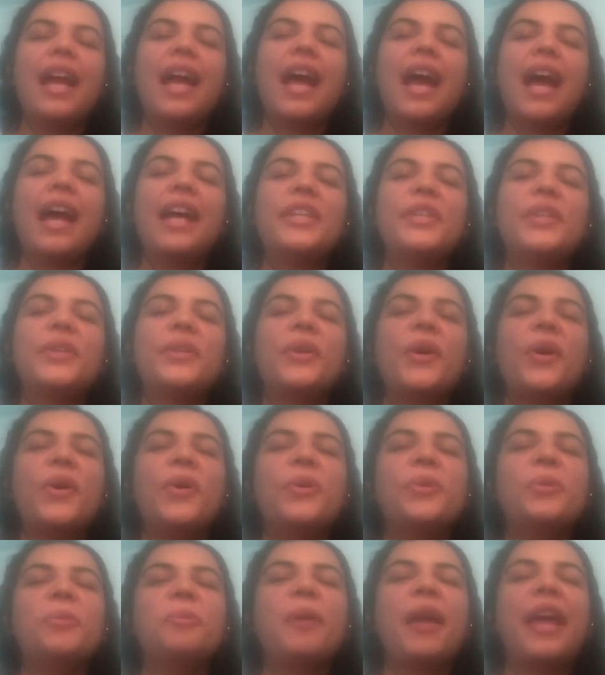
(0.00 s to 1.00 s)
At your
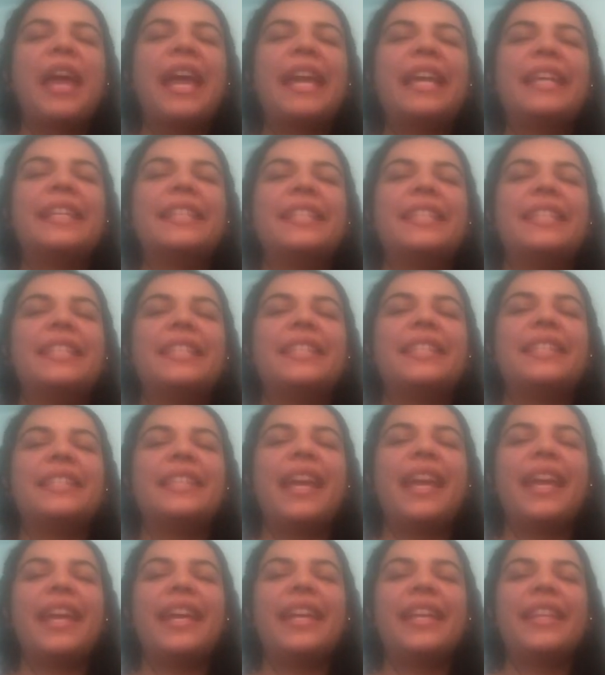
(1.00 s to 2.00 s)
own pace,
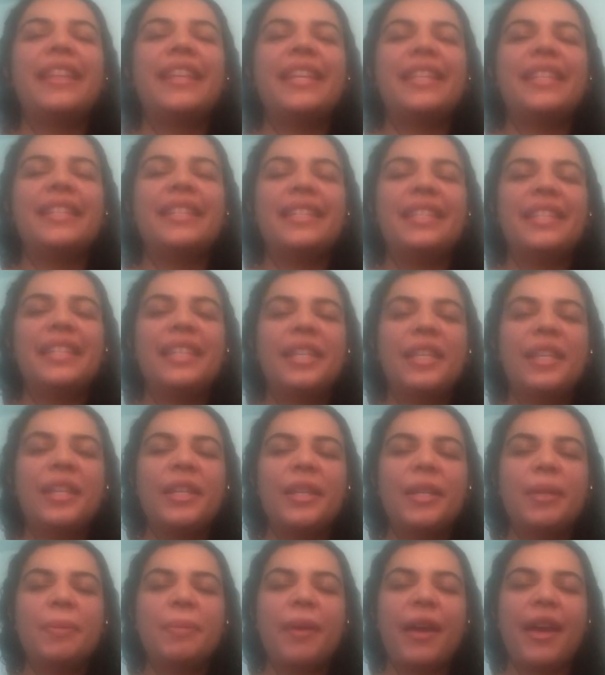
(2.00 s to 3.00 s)
take these
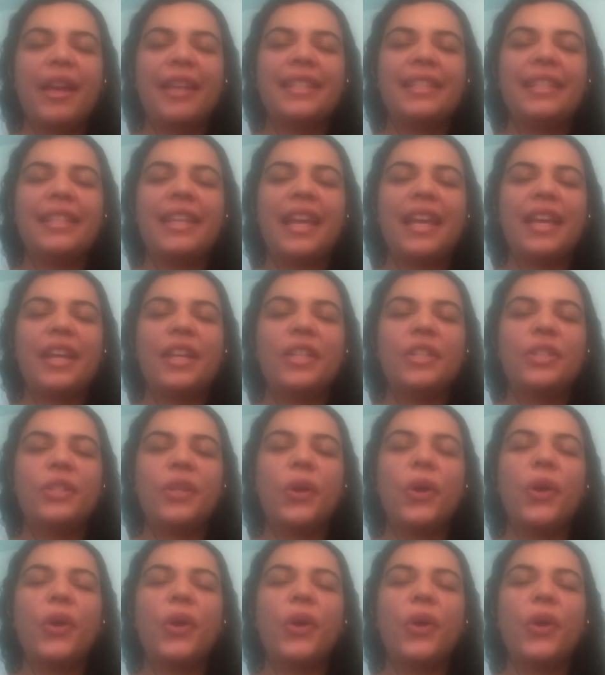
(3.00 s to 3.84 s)
deep exhales